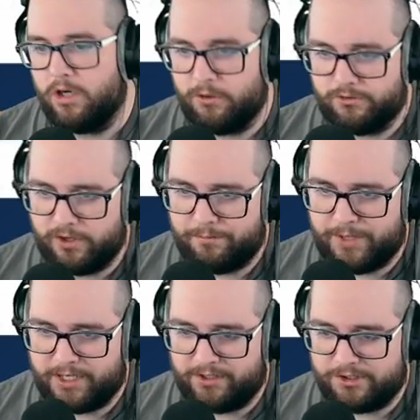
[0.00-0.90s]
right, we're dropping
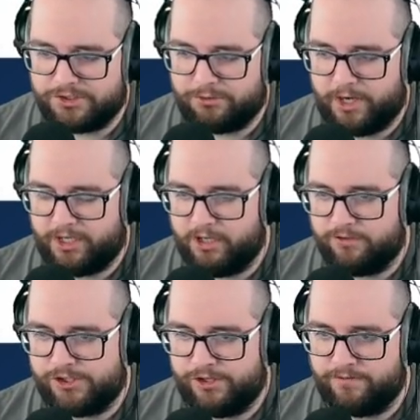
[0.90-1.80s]
back into straight
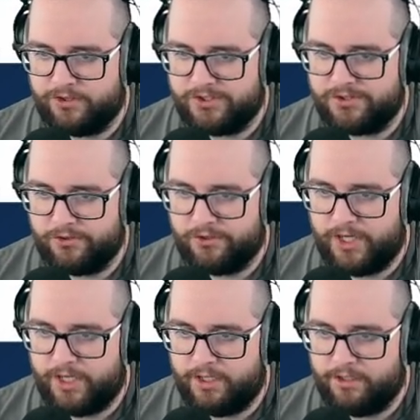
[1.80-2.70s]
coverage here for this third and
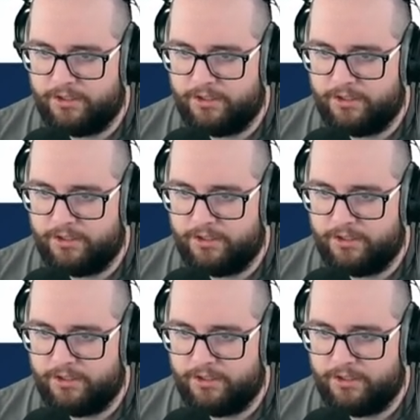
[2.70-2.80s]
eight.